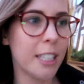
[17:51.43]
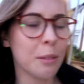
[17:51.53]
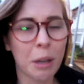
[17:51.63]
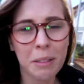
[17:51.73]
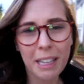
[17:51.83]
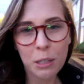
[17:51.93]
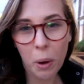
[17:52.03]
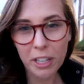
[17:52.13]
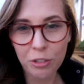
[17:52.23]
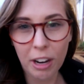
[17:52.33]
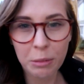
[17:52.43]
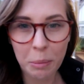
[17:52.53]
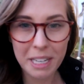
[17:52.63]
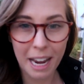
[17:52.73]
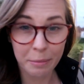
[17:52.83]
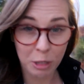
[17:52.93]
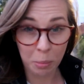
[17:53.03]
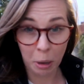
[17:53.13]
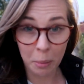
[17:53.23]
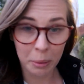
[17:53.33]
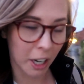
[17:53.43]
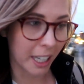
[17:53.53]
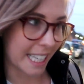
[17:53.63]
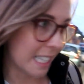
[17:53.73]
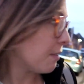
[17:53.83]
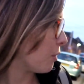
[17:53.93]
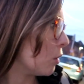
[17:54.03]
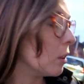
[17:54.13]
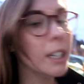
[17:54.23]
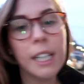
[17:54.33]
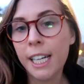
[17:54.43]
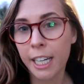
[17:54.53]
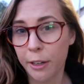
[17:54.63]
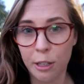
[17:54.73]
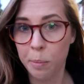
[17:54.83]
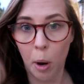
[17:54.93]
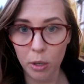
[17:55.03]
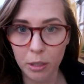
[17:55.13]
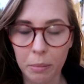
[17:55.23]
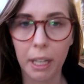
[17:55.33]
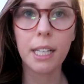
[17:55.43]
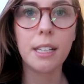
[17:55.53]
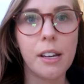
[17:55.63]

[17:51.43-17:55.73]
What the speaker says: sometimes gets quite stressed when we take him to the pub and I leave or go to the bar or something.